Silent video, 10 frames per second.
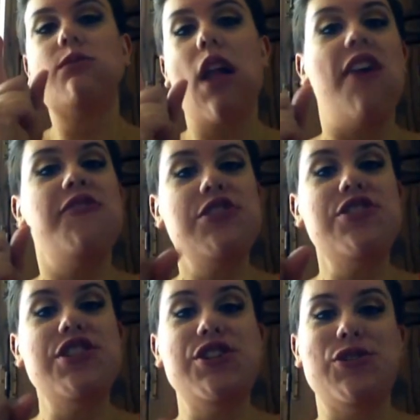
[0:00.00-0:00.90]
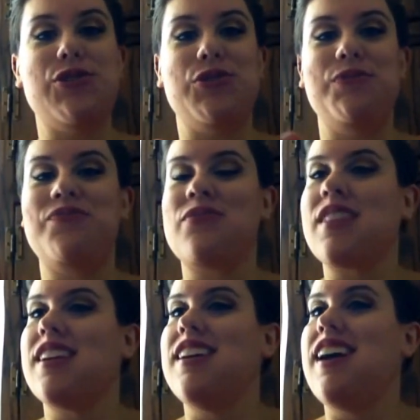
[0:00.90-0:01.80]
if you're new,
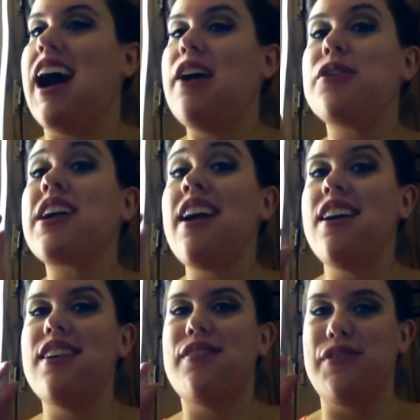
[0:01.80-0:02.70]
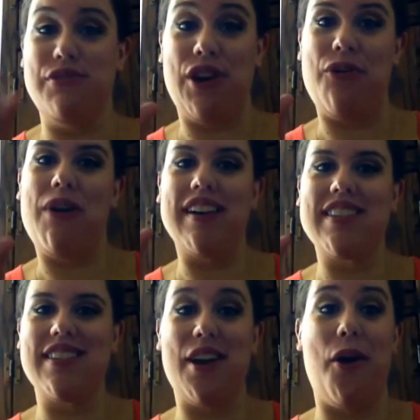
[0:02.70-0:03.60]
I don't care if you don't want
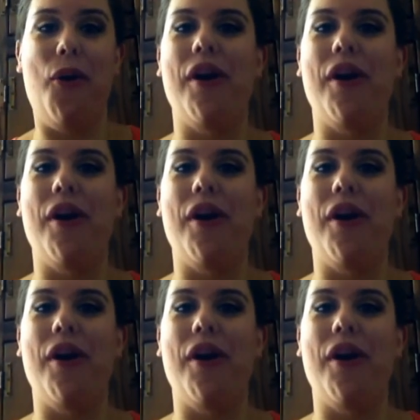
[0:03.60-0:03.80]
to know.